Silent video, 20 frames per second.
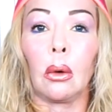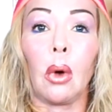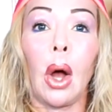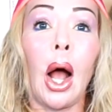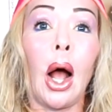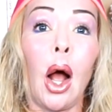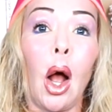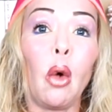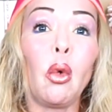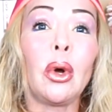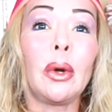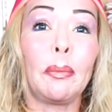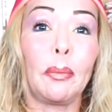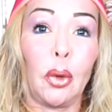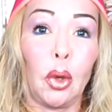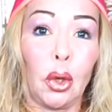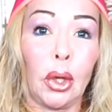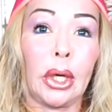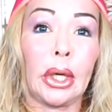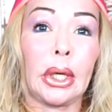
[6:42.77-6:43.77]
I will
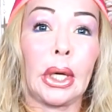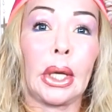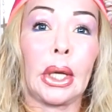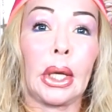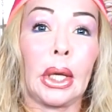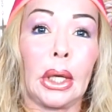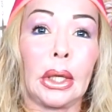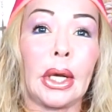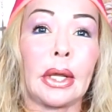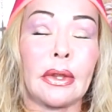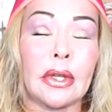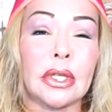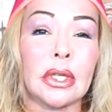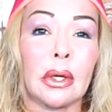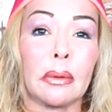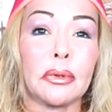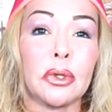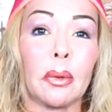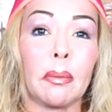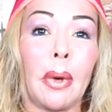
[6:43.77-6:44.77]
put in a
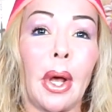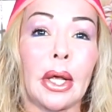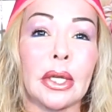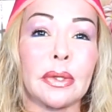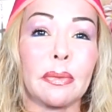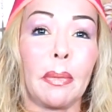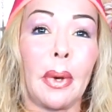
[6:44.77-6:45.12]
description box.